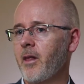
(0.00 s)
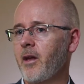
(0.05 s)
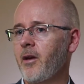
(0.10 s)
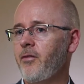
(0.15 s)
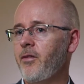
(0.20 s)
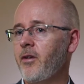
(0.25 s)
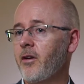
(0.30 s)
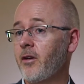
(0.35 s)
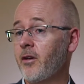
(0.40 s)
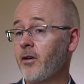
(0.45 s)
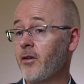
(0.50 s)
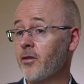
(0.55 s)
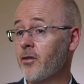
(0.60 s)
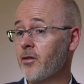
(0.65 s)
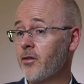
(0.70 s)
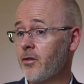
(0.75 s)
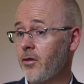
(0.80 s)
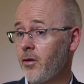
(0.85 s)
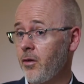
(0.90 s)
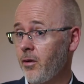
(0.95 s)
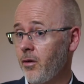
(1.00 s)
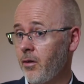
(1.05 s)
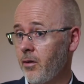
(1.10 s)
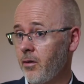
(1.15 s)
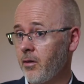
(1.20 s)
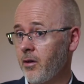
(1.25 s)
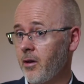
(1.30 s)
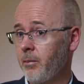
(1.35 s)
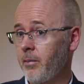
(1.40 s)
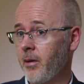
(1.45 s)
If you're
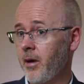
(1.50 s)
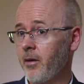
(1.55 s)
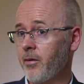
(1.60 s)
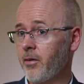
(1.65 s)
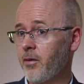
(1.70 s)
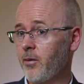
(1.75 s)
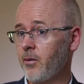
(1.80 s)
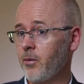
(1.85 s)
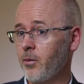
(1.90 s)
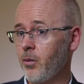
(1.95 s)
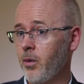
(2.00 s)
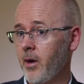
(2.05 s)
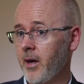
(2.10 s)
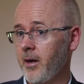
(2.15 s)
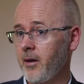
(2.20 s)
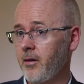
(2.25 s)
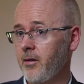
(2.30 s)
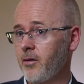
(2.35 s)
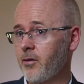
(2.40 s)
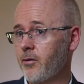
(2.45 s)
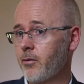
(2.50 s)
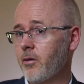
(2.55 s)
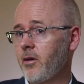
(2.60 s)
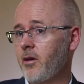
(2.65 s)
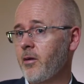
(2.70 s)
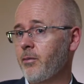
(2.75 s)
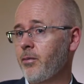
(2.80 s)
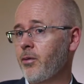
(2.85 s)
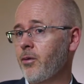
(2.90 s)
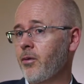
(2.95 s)
concerned about the wait, it's
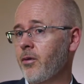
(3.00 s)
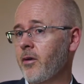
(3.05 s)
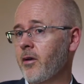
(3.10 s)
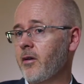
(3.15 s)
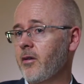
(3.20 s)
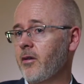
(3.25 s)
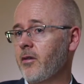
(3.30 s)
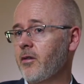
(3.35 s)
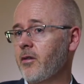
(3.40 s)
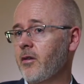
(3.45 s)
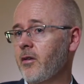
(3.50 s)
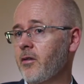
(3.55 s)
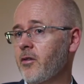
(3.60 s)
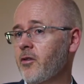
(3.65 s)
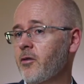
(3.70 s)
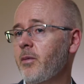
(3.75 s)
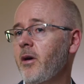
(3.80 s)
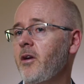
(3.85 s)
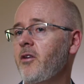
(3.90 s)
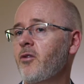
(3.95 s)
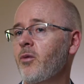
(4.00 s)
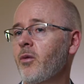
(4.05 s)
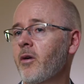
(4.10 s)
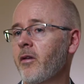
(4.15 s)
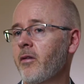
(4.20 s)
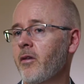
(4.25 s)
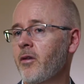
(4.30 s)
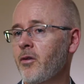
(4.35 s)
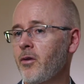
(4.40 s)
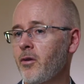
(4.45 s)
really important to speak to one
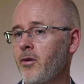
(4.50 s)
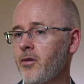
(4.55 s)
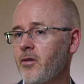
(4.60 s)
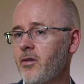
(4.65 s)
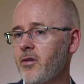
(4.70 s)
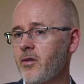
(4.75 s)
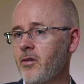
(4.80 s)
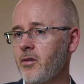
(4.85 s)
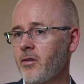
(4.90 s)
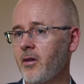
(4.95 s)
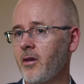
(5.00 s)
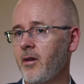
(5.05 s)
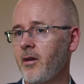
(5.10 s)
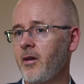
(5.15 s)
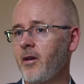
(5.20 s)
of the nurses,